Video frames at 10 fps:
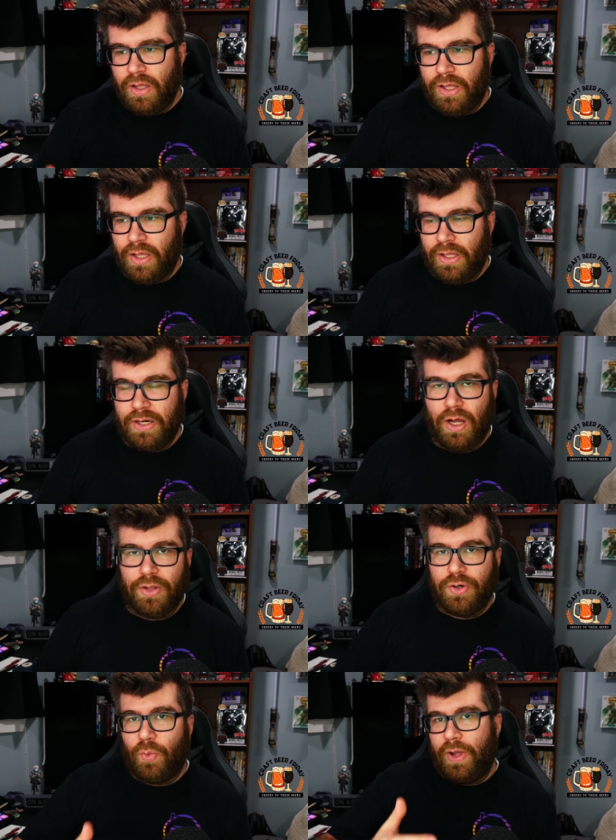uh, in
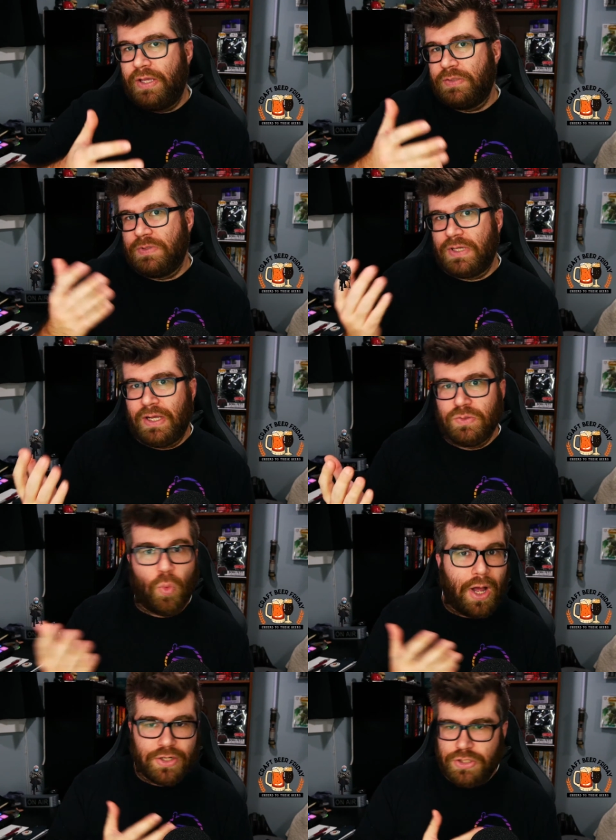other ways besides
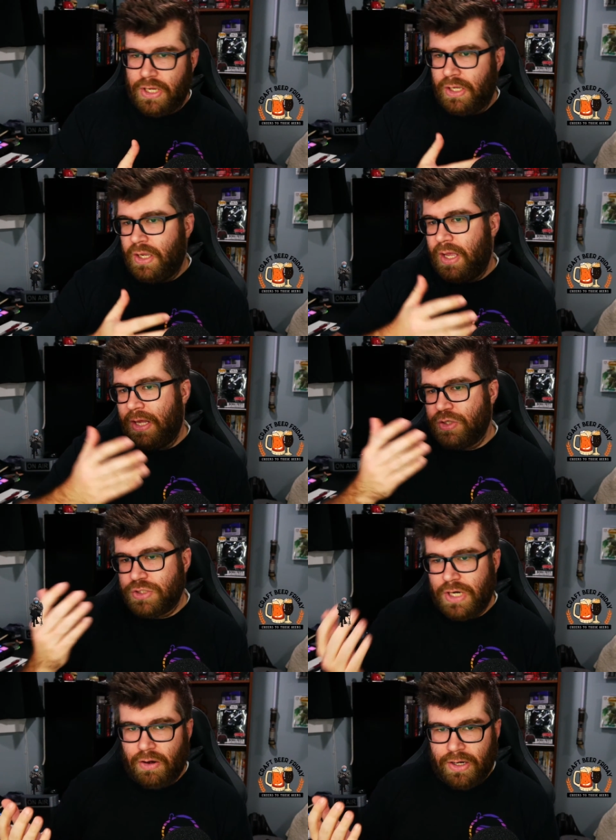watching and
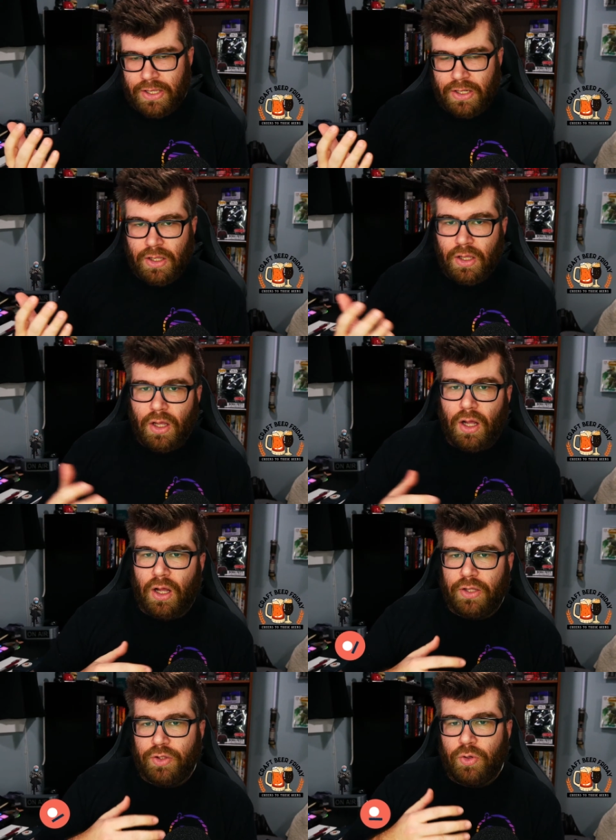sharing it,
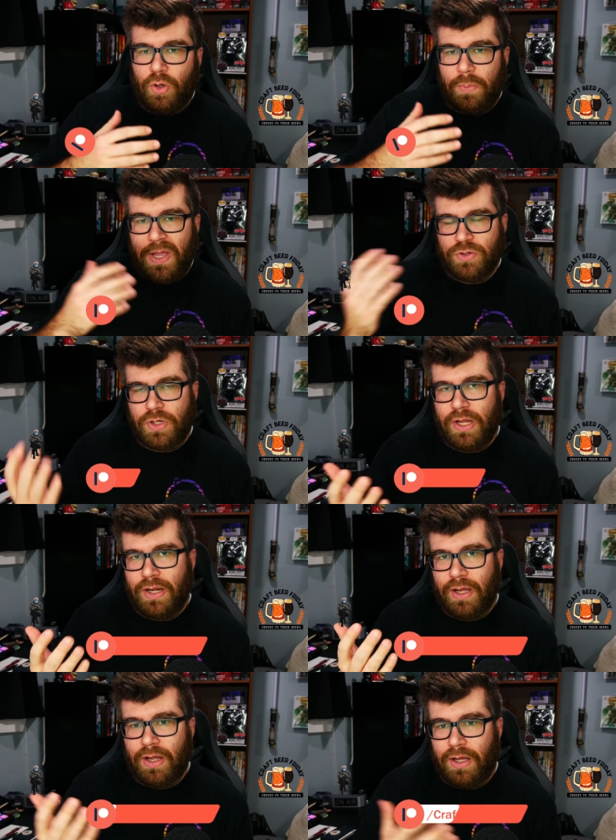uh, you can go to
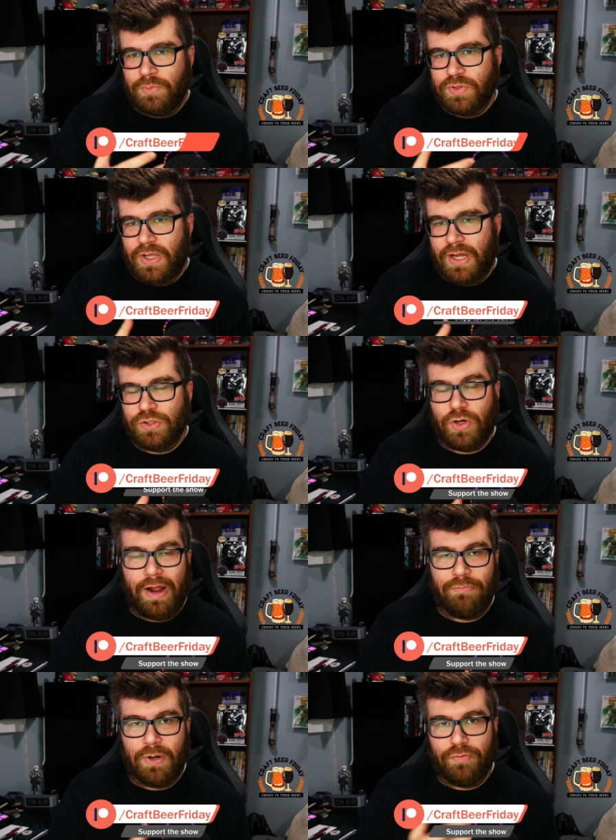patreon.com slash
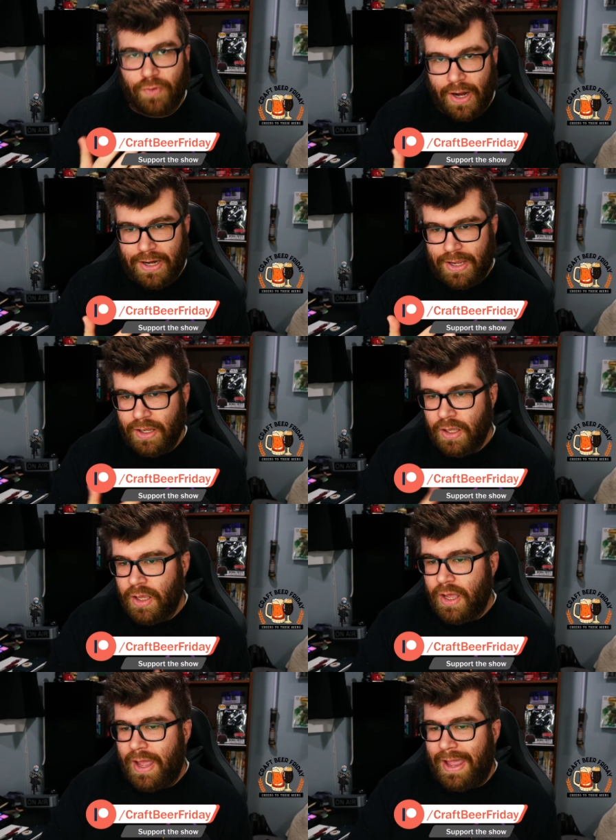craftbeerfriday
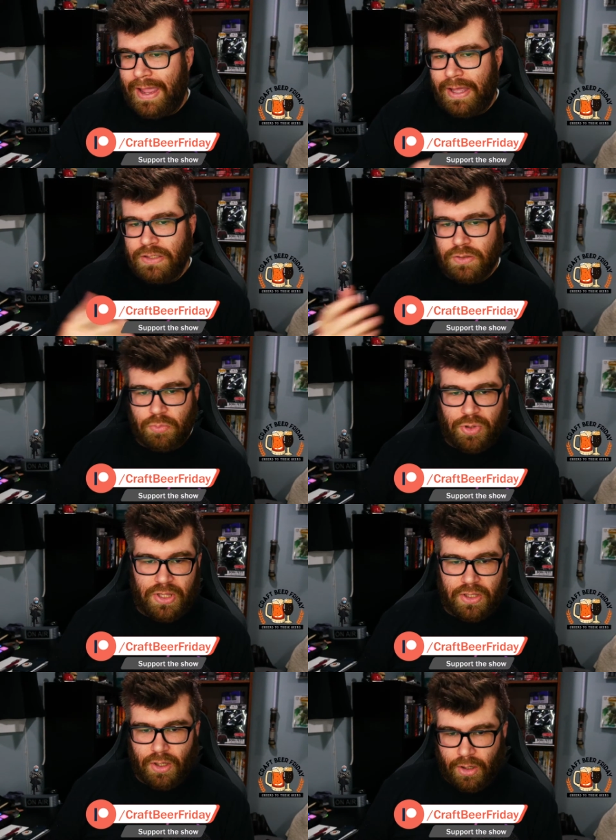and
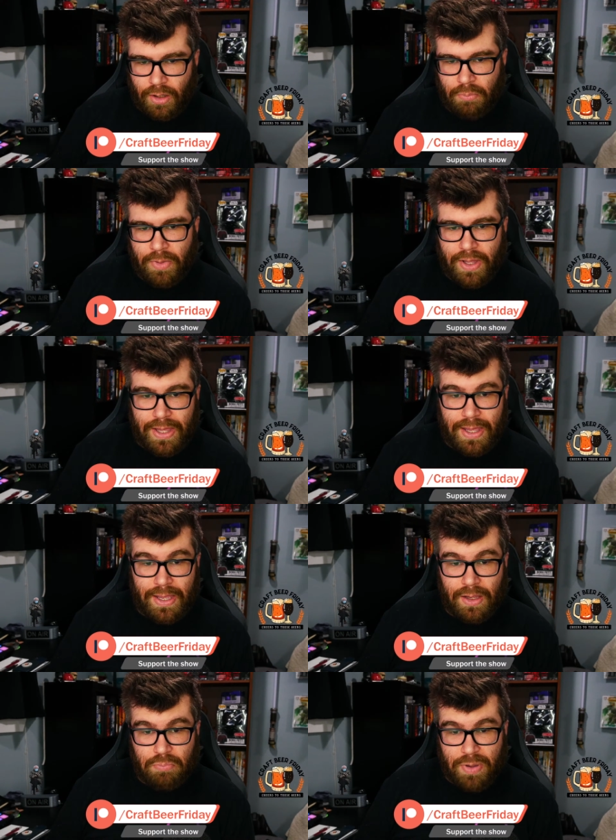become
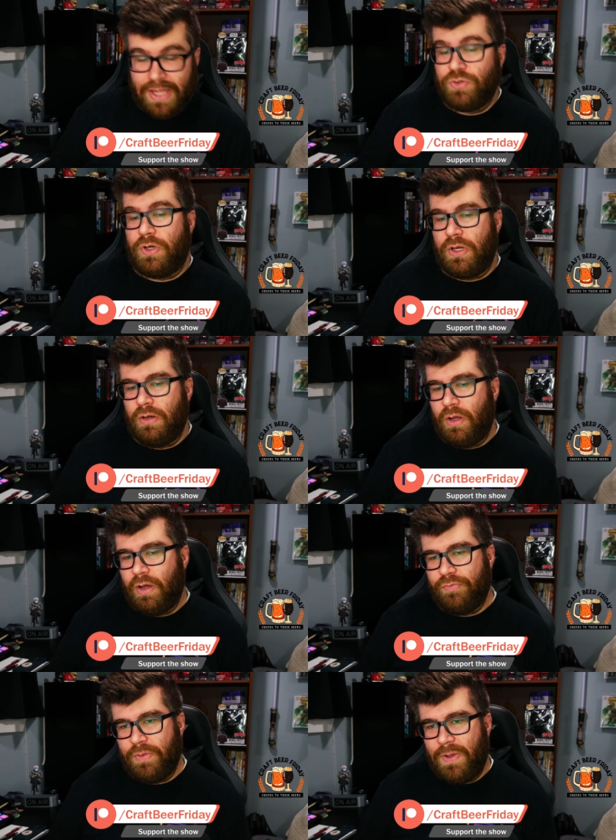a patron
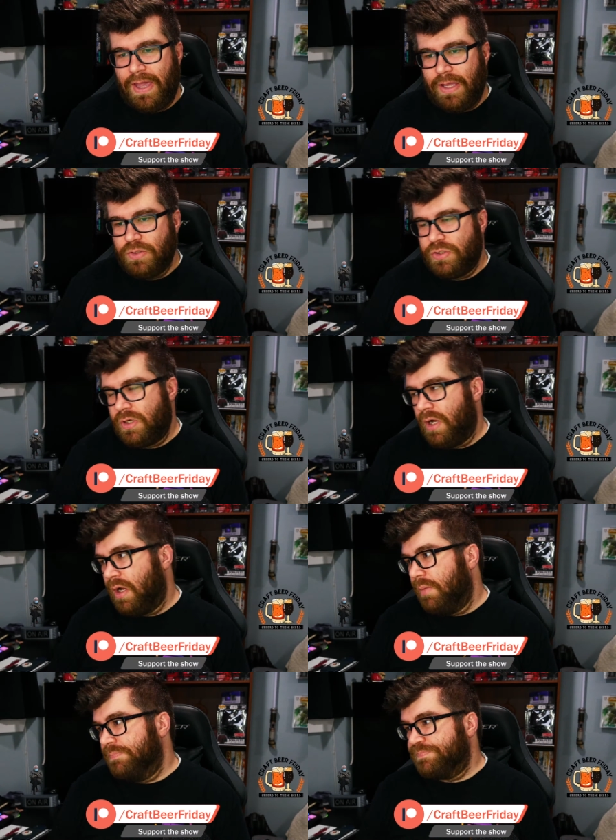of the page.
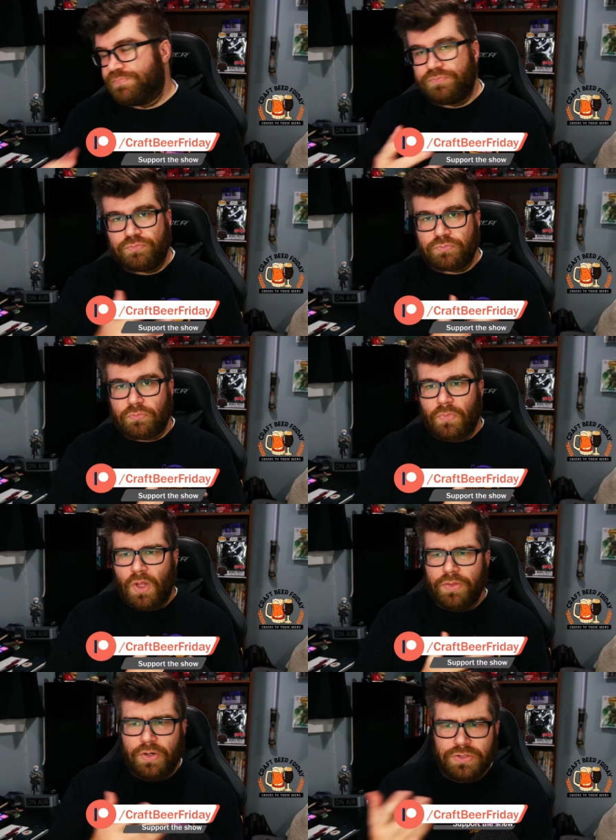Um,
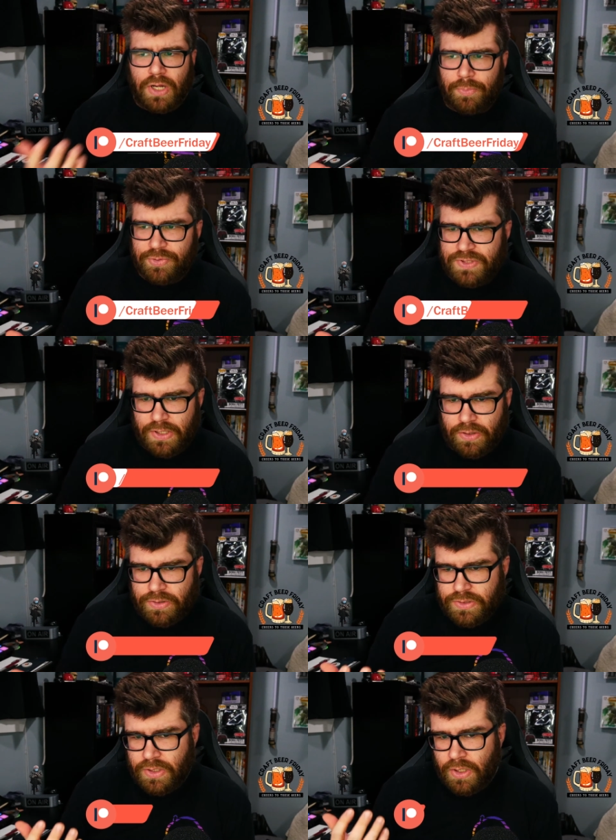there's a couple
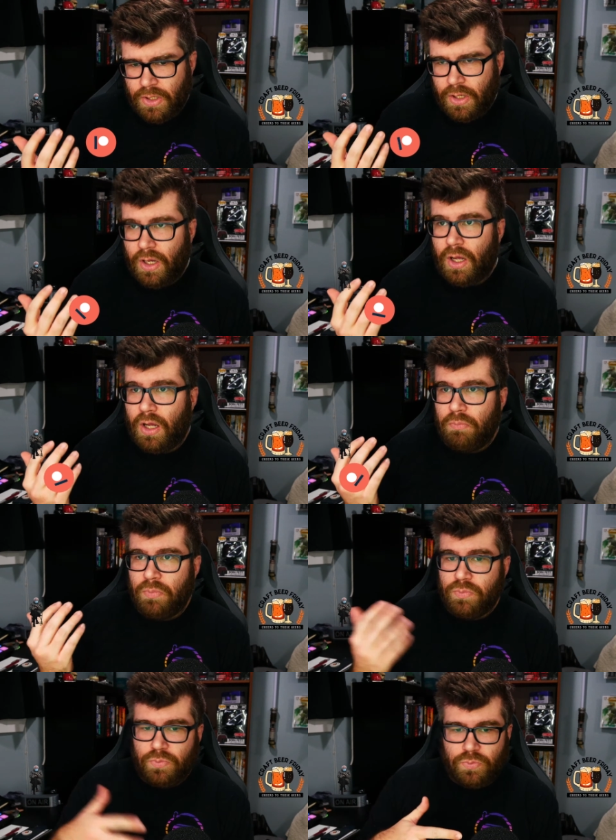tiers, um,